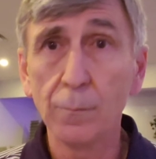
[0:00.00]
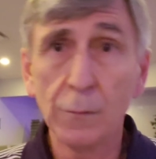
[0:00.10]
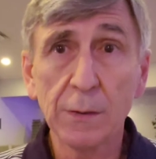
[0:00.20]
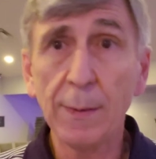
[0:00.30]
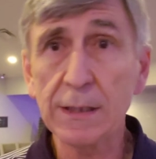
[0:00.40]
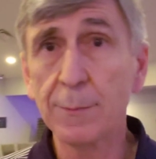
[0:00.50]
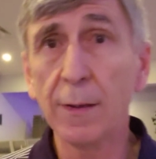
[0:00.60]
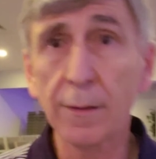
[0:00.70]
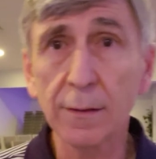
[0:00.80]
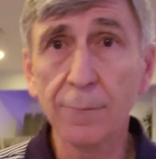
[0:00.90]
with the
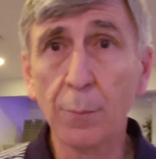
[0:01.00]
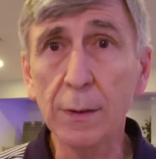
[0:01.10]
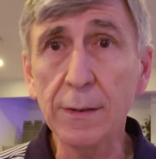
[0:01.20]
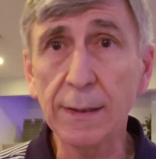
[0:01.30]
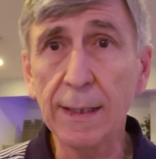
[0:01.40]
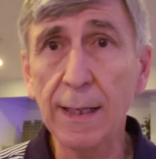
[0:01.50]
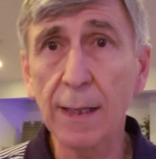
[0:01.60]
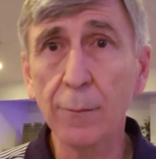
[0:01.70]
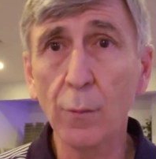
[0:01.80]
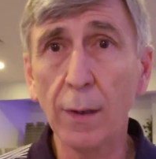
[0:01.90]
possibility of breathing
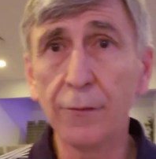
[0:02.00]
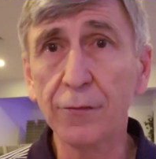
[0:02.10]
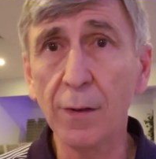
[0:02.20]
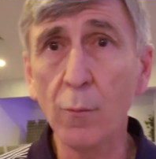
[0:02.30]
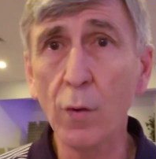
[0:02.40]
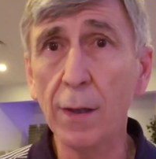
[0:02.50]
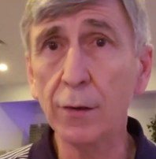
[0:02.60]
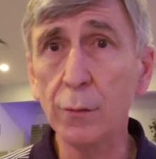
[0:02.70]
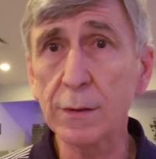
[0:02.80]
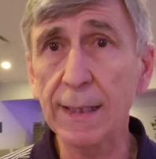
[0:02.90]
in what someone
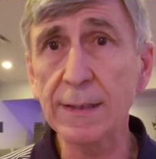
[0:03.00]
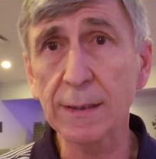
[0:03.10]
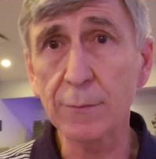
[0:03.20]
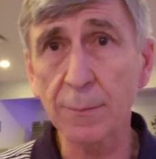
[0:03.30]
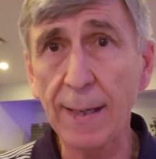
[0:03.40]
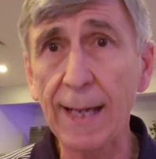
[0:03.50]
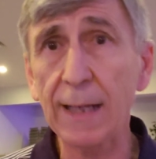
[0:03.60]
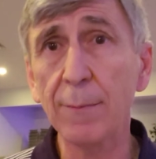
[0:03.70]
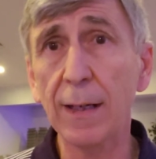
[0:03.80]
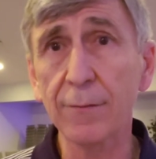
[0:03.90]
who is
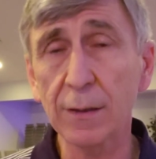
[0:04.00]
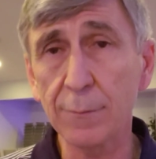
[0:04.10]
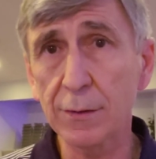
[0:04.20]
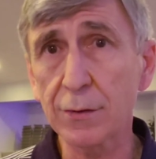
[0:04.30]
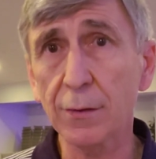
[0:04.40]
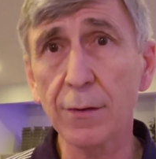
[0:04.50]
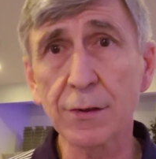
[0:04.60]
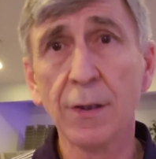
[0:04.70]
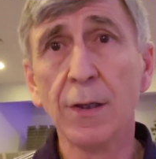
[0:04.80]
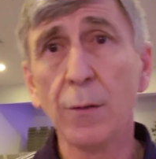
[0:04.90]
asymptomatic might have come to the
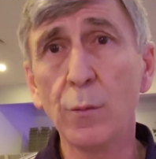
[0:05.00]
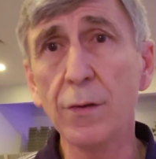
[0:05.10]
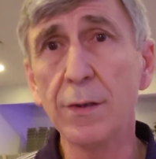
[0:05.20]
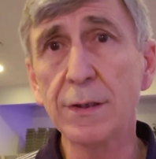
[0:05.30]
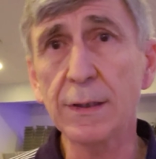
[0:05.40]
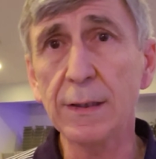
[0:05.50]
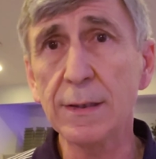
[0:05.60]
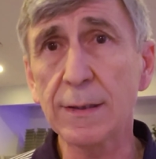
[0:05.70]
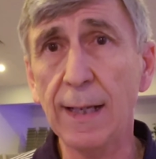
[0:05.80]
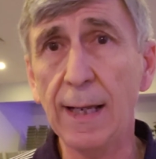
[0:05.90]
church with a
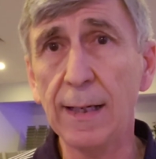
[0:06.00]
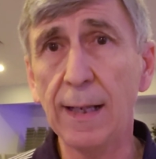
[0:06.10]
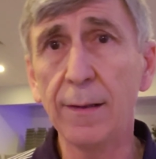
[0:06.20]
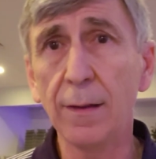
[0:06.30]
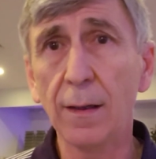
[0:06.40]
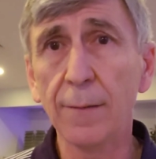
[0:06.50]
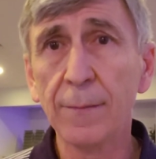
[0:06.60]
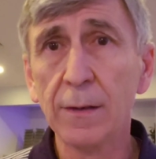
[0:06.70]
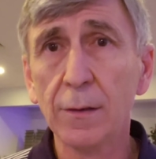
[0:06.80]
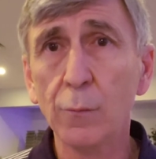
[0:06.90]
disease and, and uh,
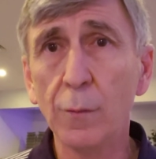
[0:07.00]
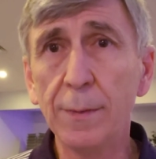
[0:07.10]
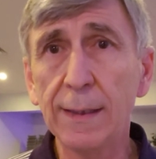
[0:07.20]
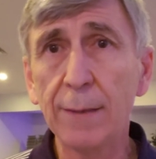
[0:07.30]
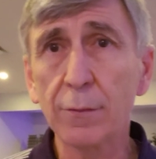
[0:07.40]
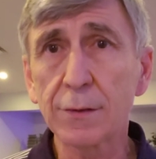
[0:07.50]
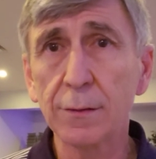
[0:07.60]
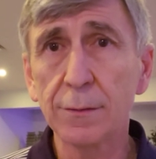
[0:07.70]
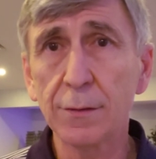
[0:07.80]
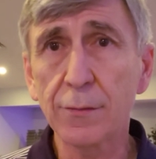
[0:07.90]
would be able
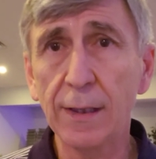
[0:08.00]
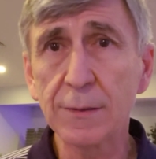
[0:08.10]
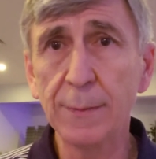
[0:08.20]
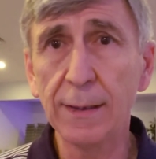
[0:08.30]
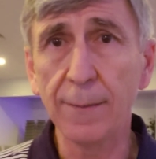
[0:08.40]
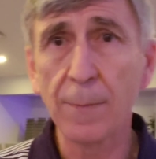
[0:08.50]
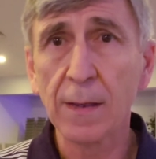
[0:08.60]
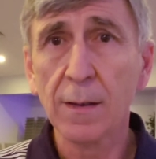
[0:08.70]
to, to transmit it.